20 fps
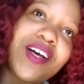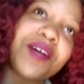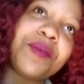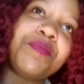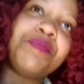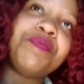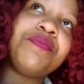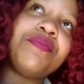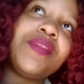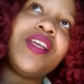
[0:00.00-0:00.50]

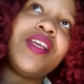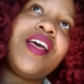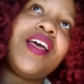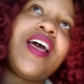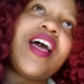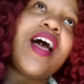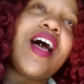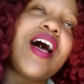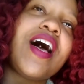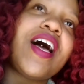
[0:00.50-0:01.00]
up,
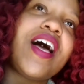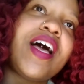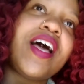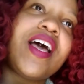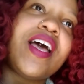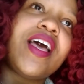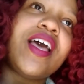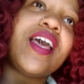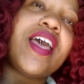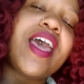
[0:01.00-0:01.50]

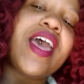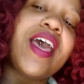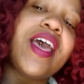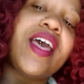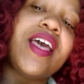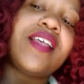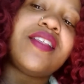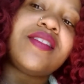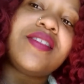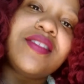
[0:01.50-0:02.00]
I
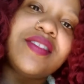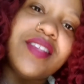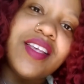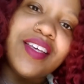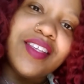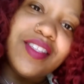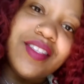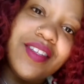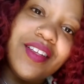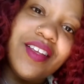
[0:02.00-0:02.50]
had
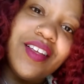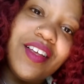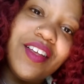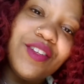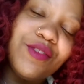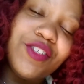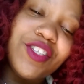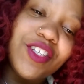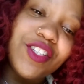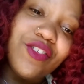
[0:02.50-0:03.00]
6
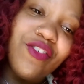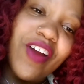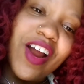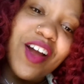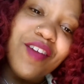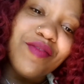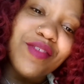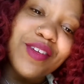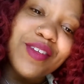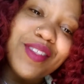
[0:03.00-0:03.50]

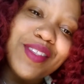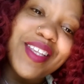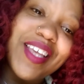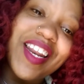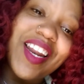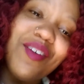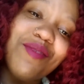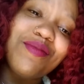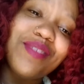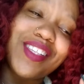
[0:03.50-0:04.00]
subscribers
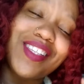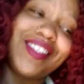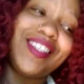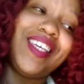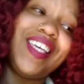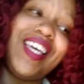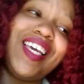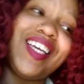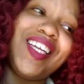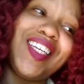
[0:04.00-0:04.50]
and I was
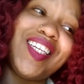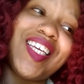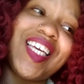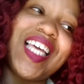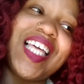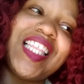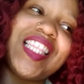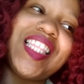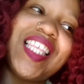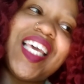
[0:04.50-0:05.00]
geeked.
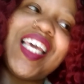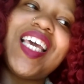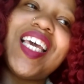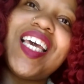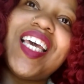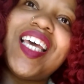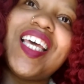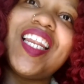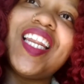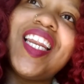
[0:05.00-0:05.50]
And
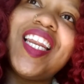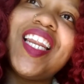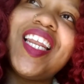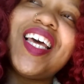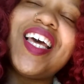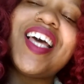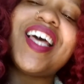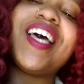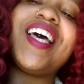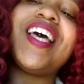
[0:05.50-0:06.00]
then
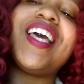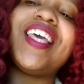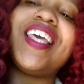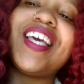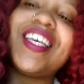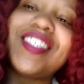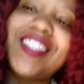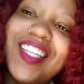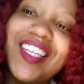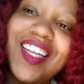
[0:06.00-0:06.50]

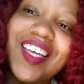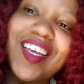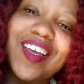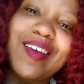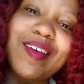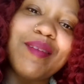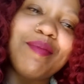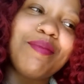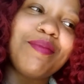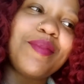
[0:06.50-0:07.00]

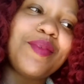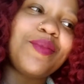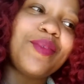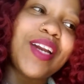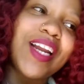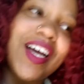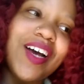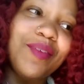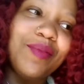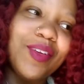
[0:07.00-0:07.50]
yesterday
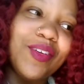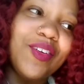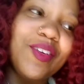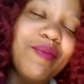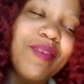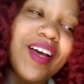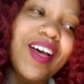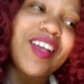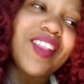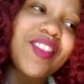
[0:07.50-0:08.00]
when I
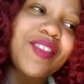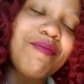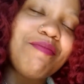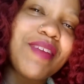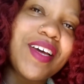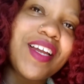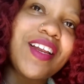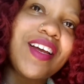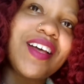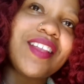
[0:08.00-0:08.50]
uploaded
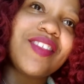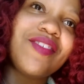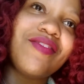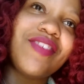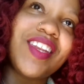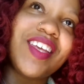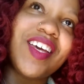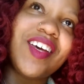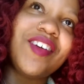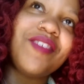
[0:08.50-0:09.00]
my other
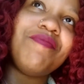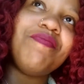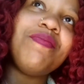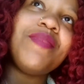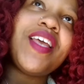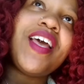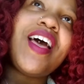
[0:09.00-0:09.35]
video,